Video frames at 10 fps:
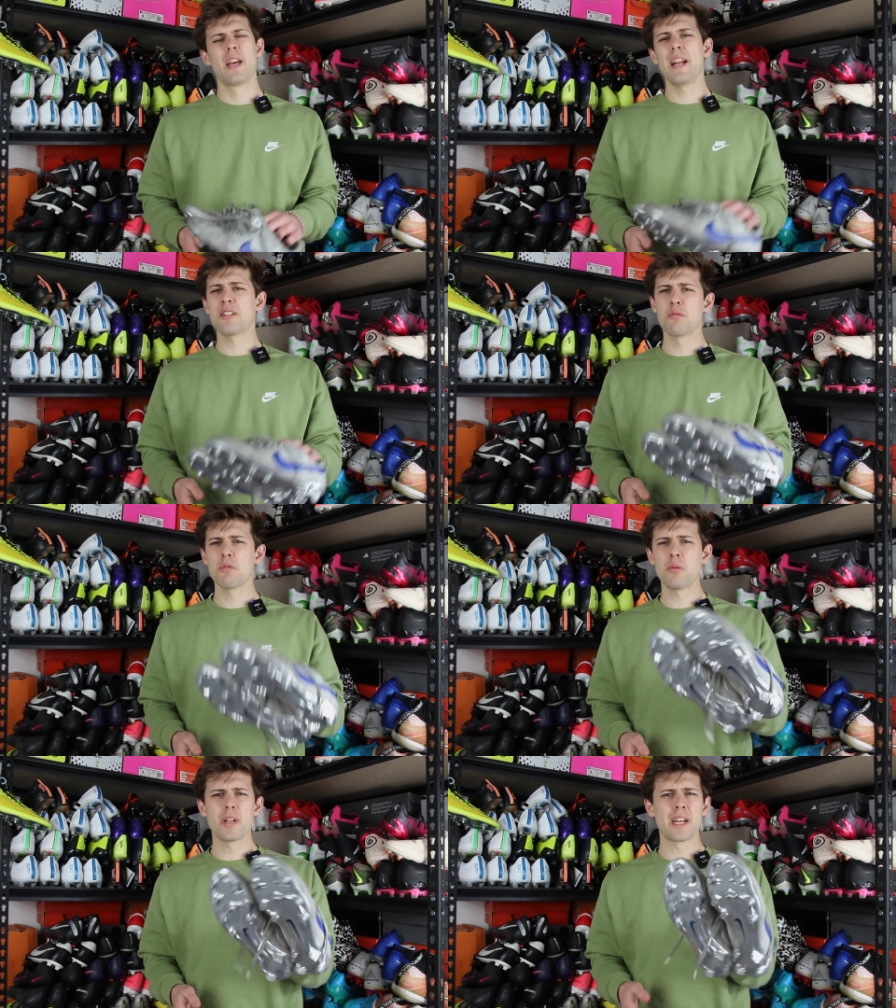And actually,
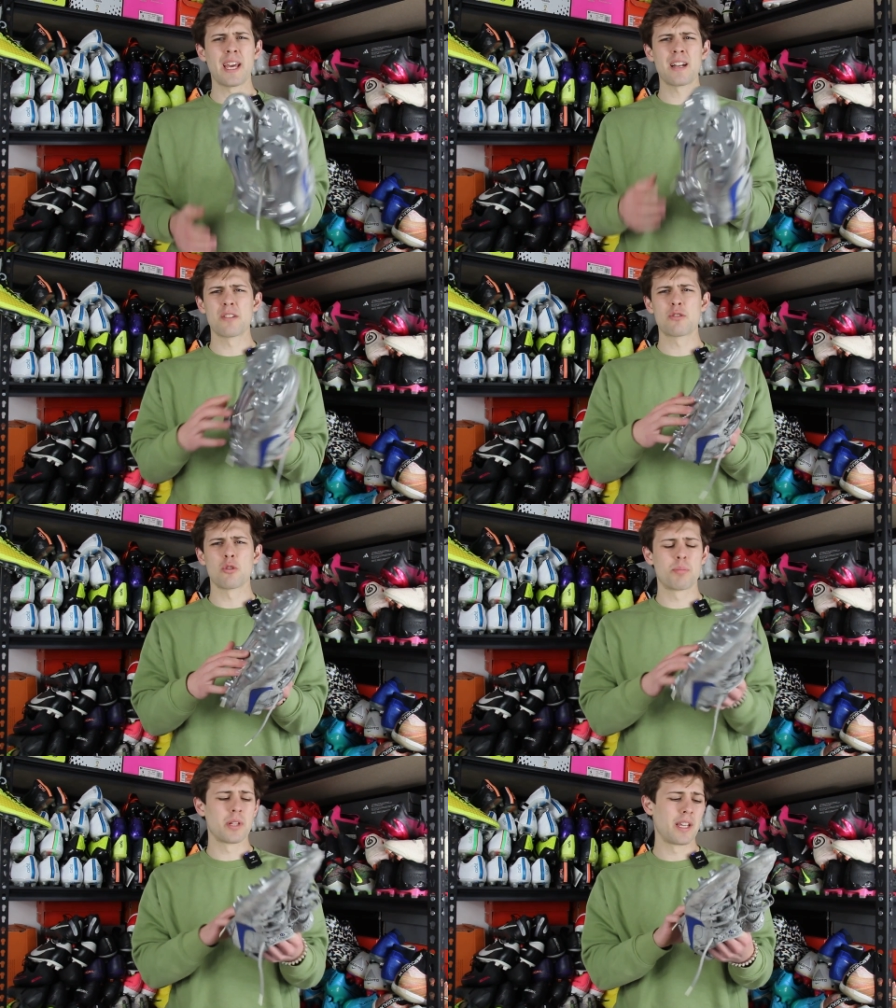real quick again on the
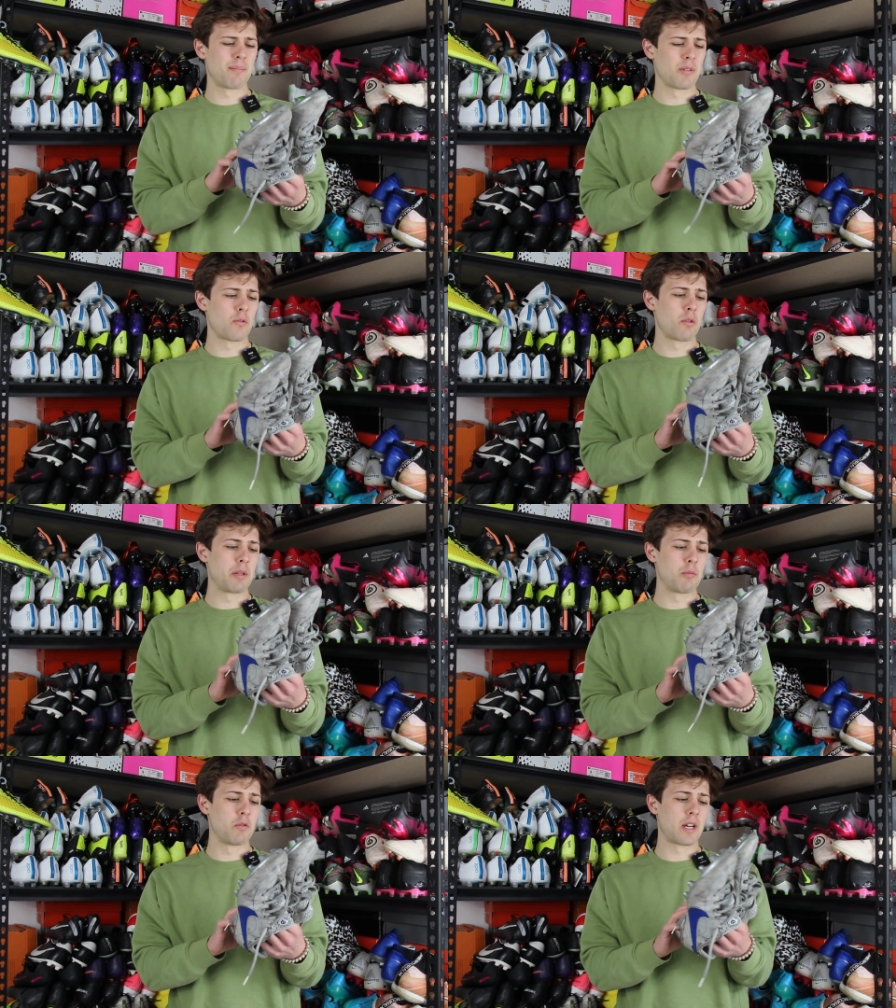sole plate before
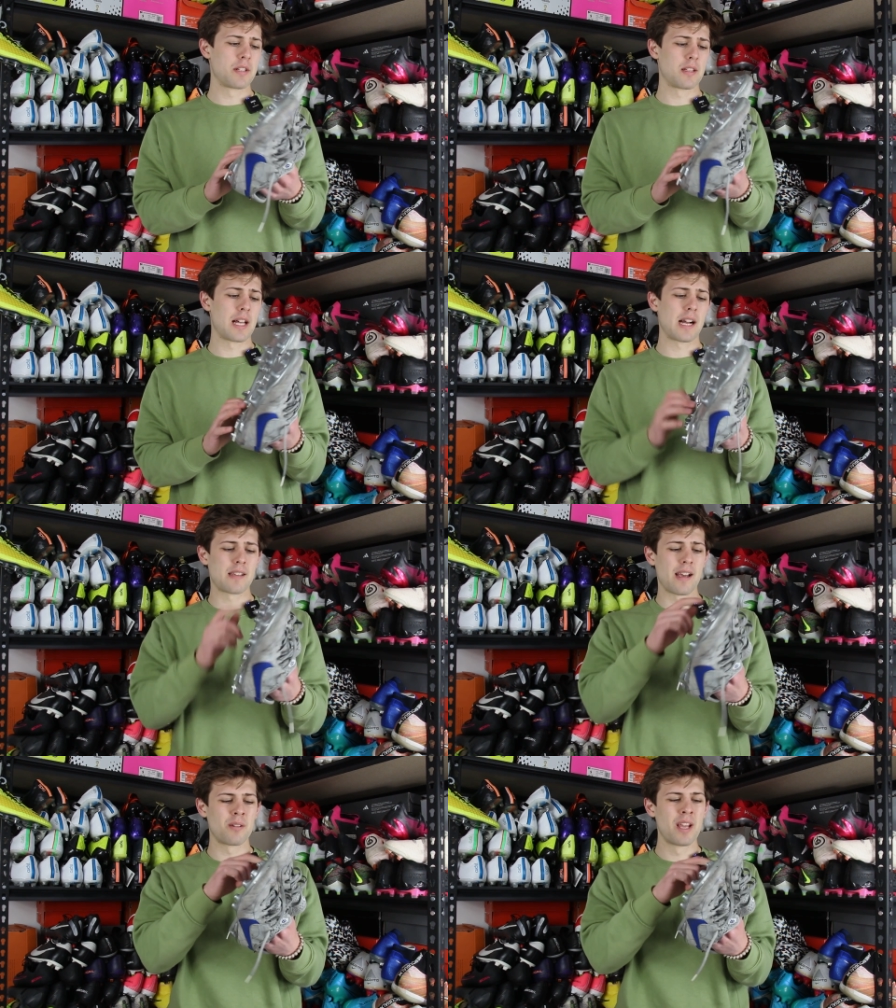we move on to
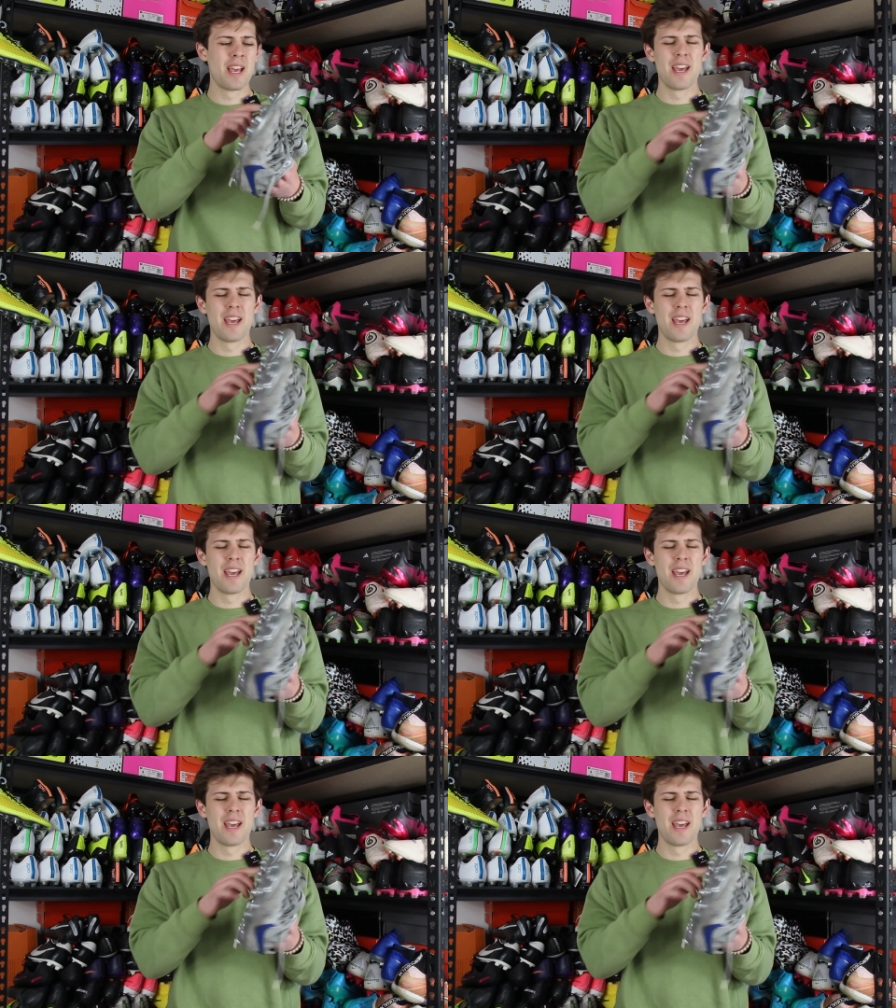lockdown,